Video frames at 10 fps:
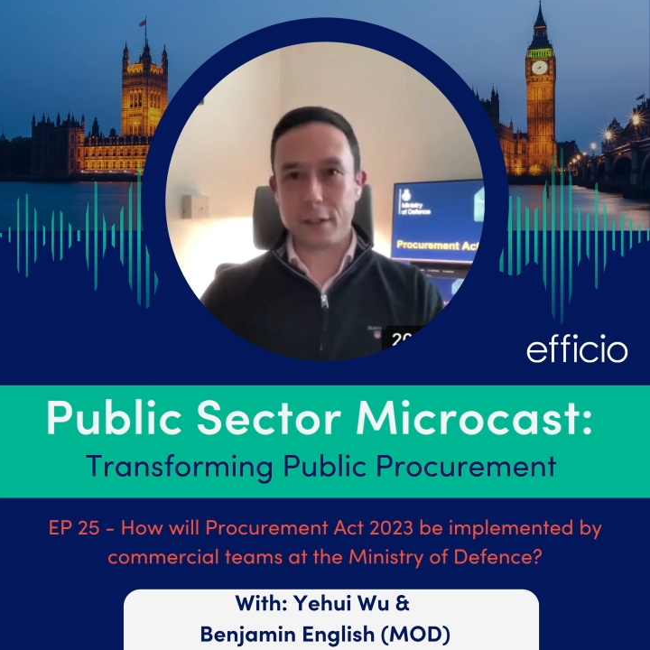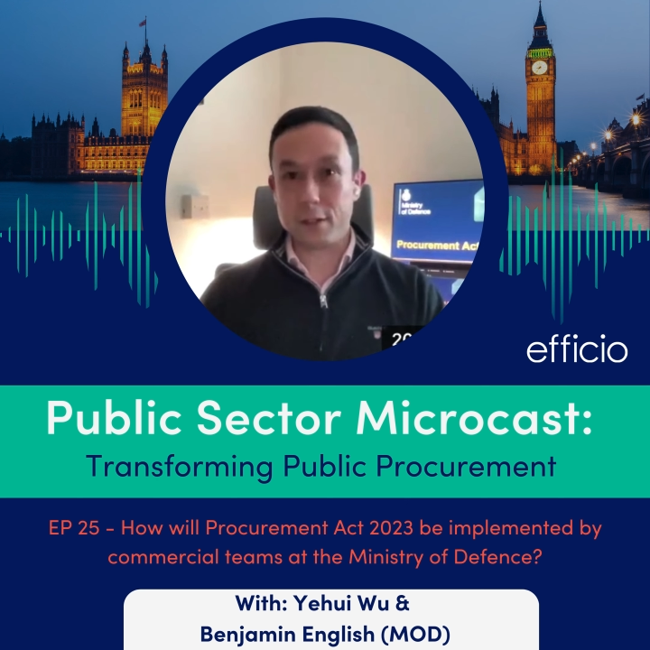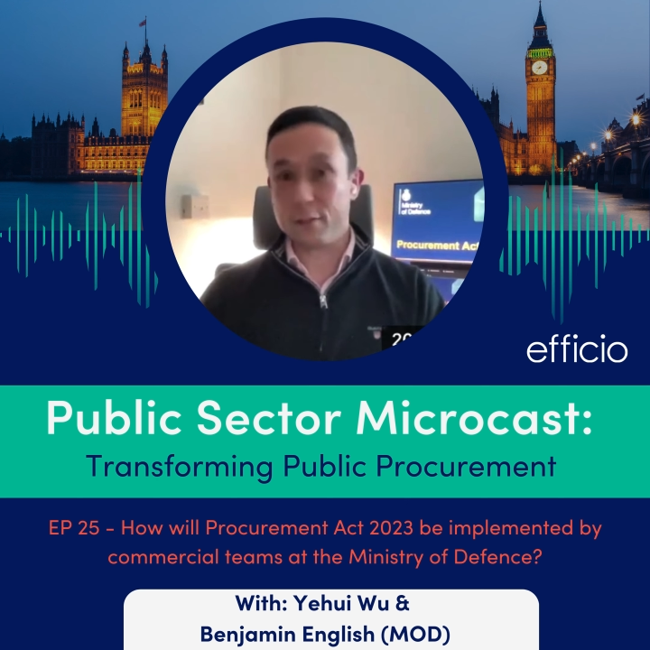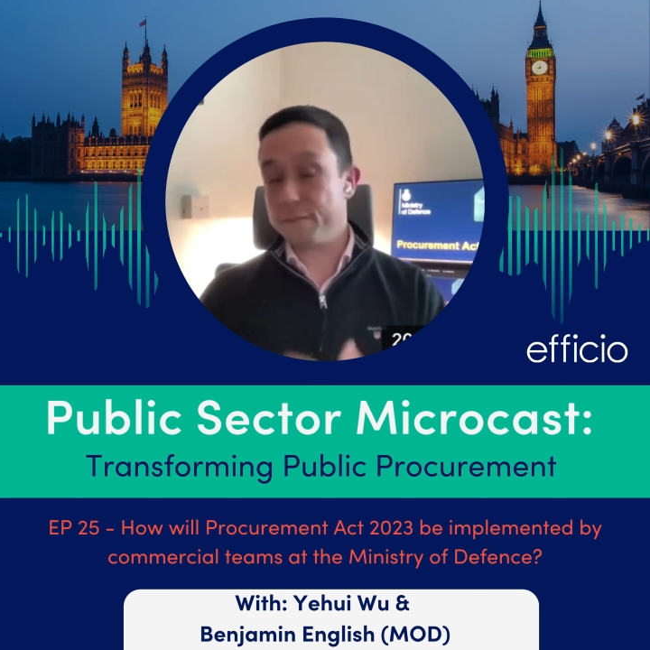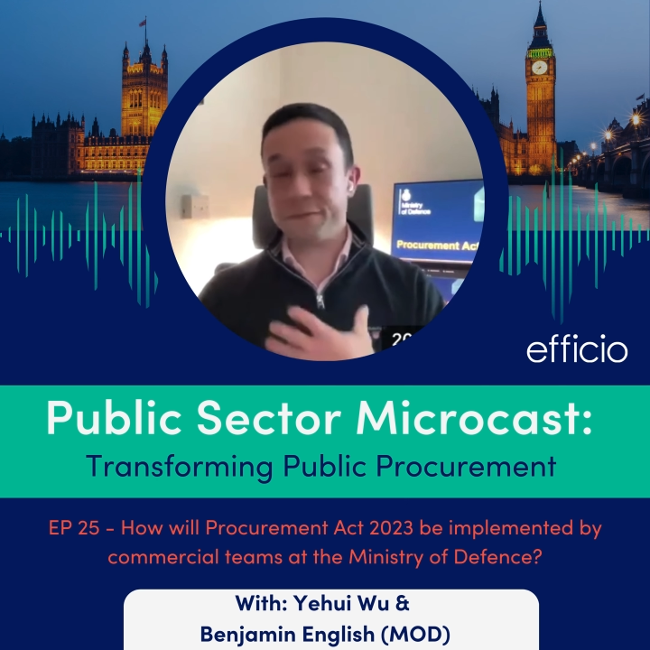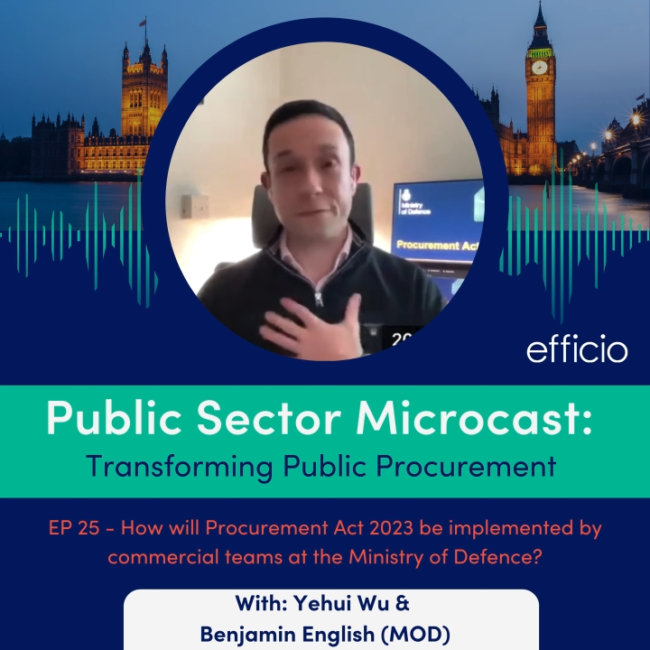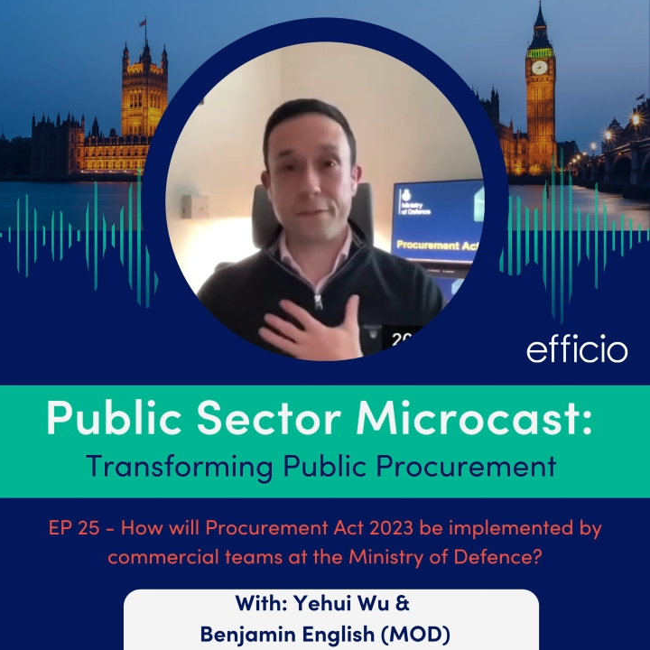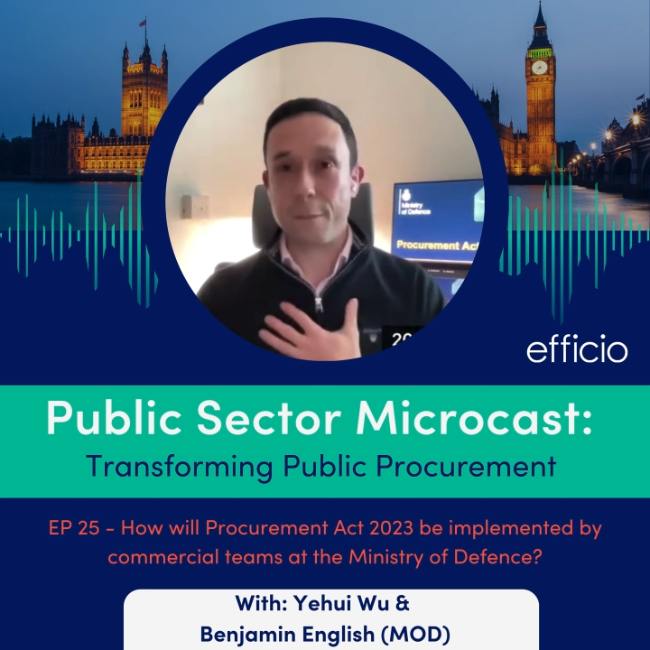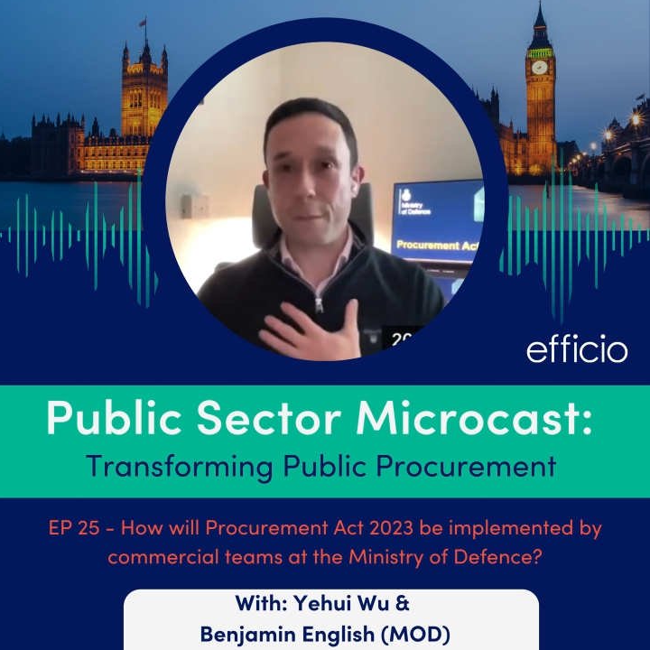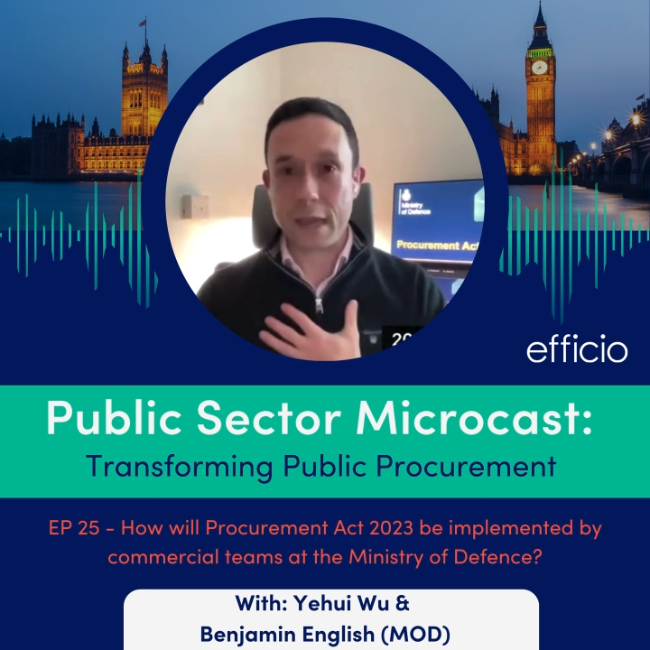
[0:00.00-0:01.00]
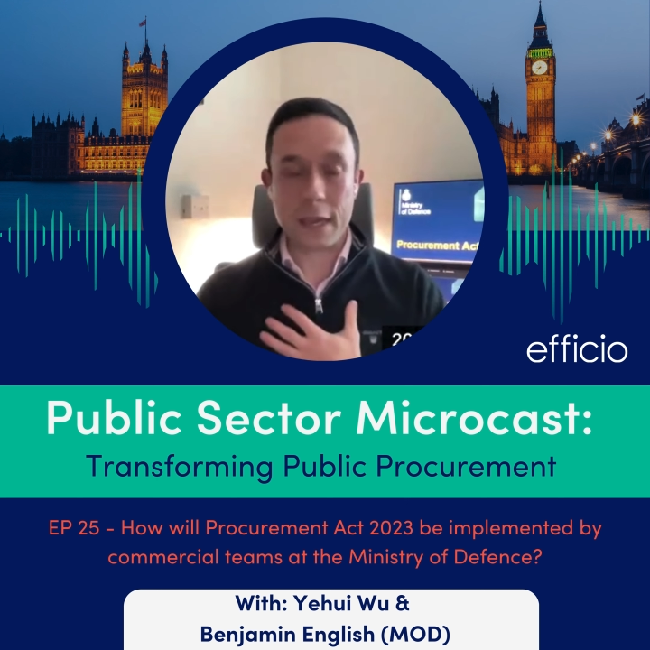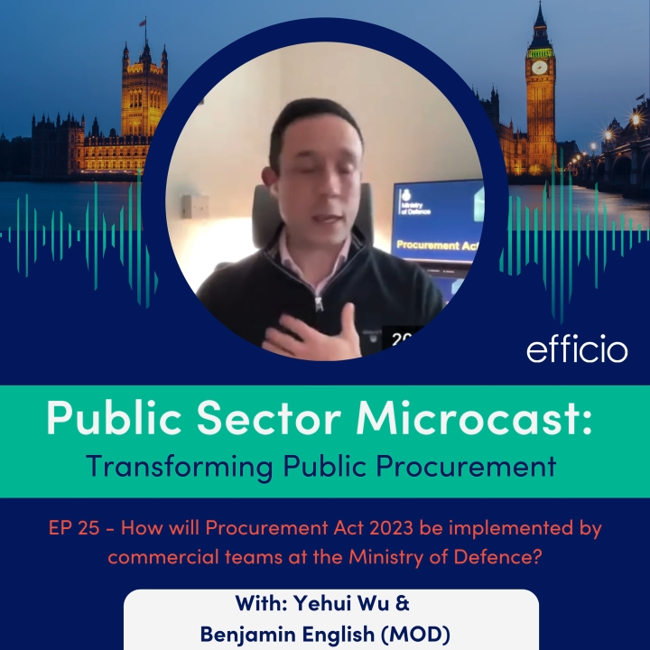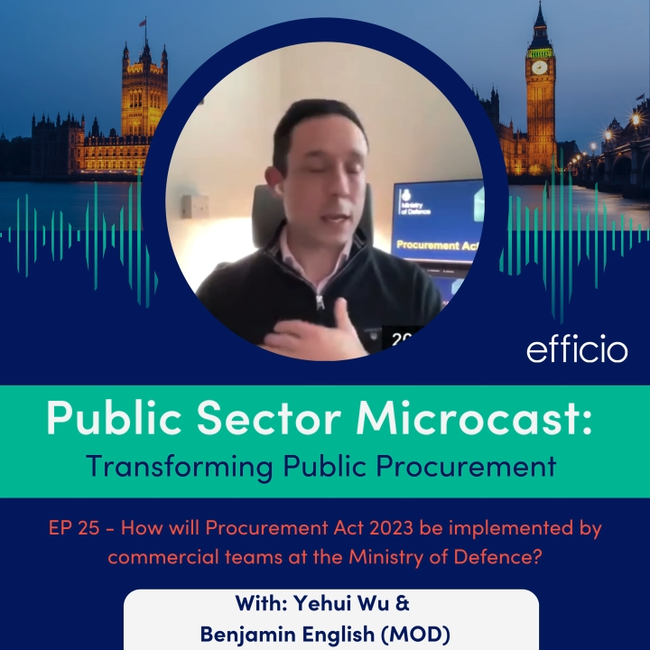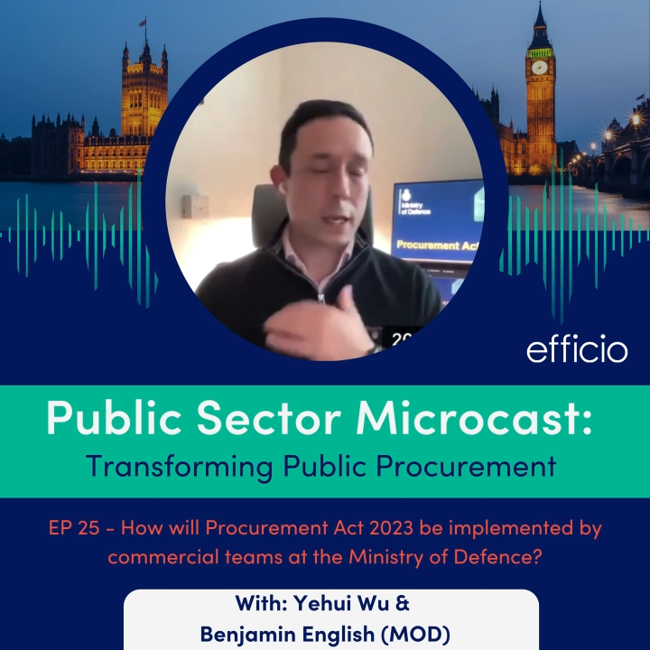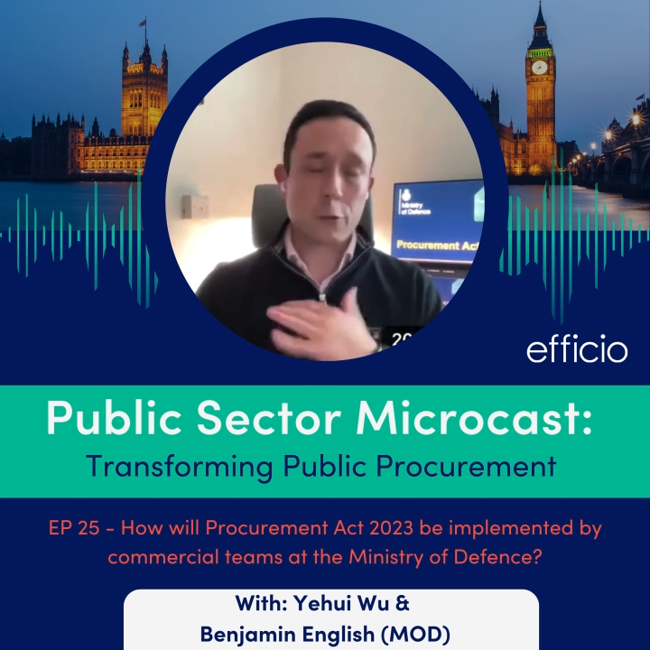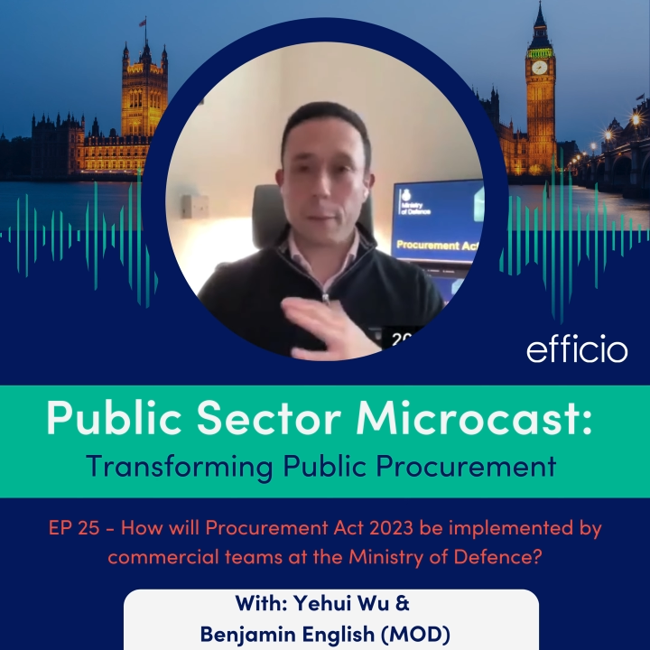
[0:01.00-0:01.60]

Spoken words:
and for me,